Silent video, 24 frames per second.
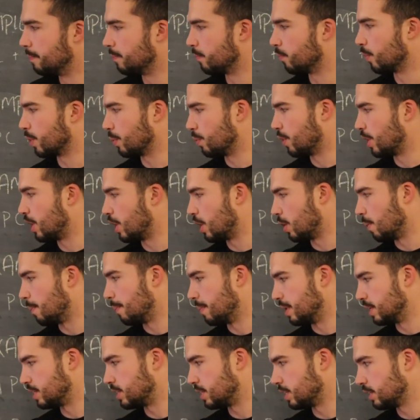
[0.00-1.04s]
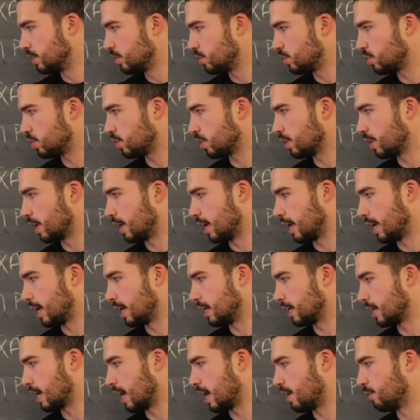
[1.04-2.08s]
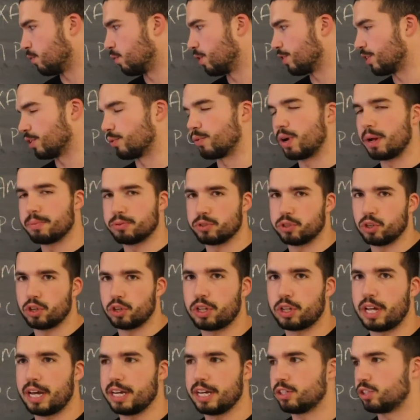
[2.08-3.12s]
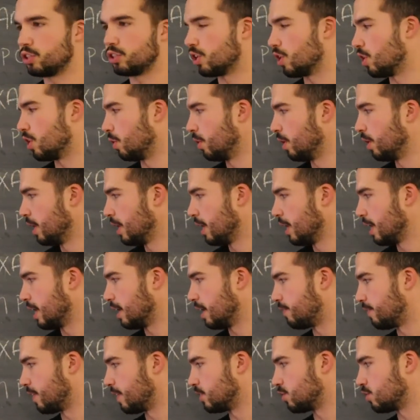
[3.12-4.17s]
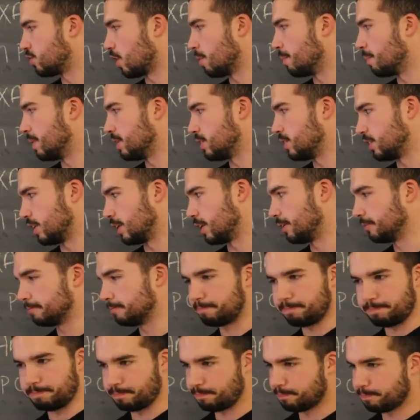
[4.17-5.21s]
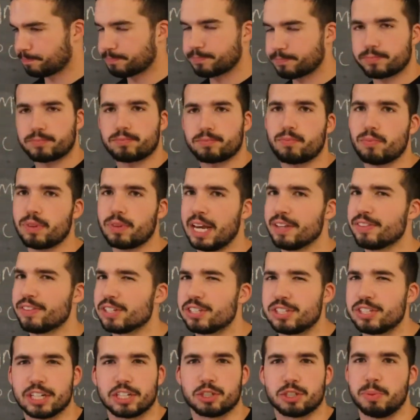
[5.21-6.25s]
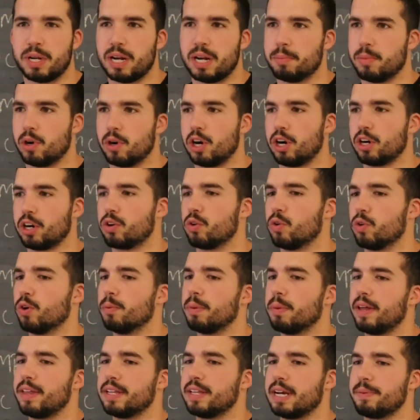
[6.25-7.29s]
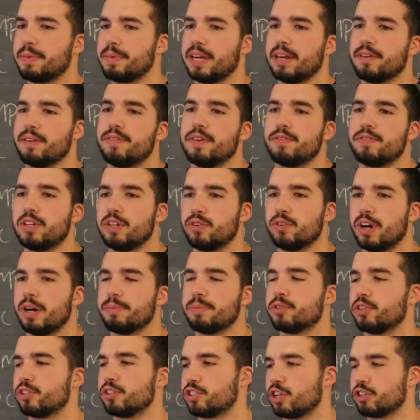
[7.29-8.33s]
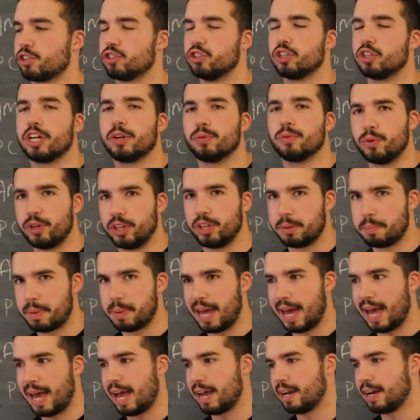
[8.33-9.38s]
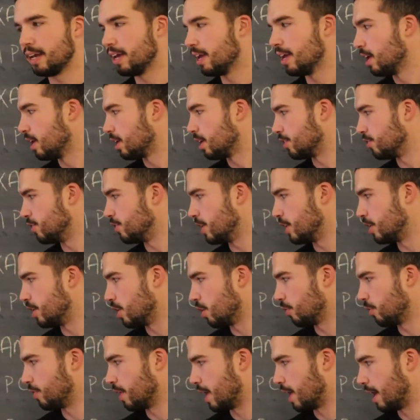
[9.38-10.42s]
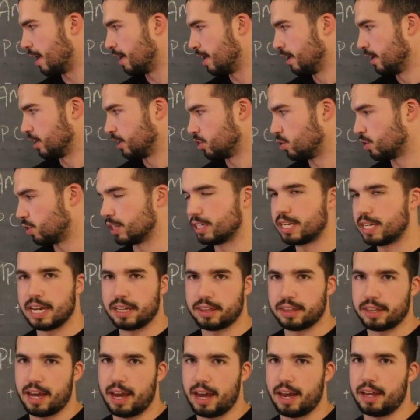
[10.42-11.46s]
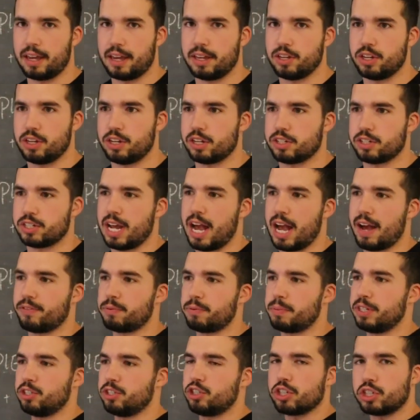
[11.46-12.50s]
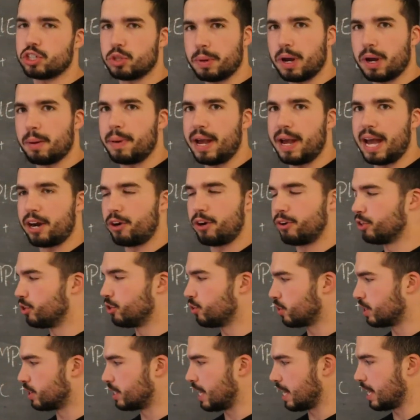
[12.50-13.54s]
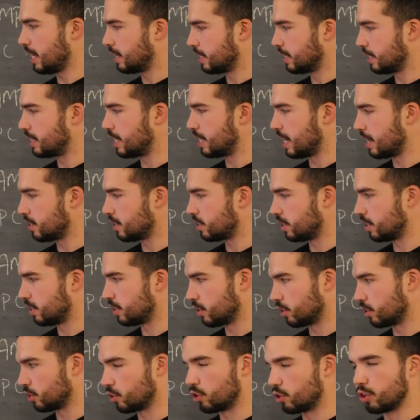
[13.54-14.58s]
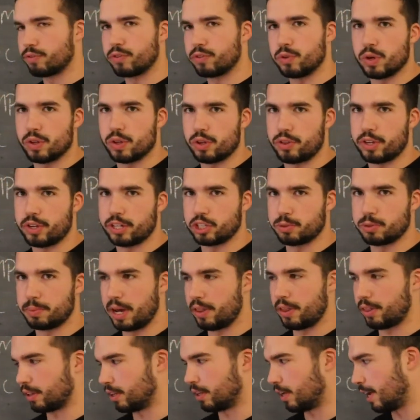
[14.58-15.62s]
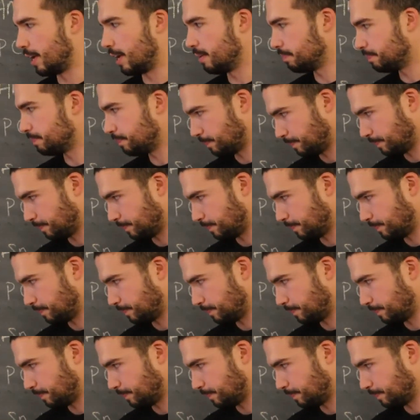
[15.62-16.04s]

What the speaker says: We want to note misses and kind of what the reps like. So if they start missing at the 6-minute mark, or by the time they hit 15 reps, or it starts looking really bad, you need to note that. You can take that, and it doesn't have to be just about battery. You can take this test and learn a few other things about the client.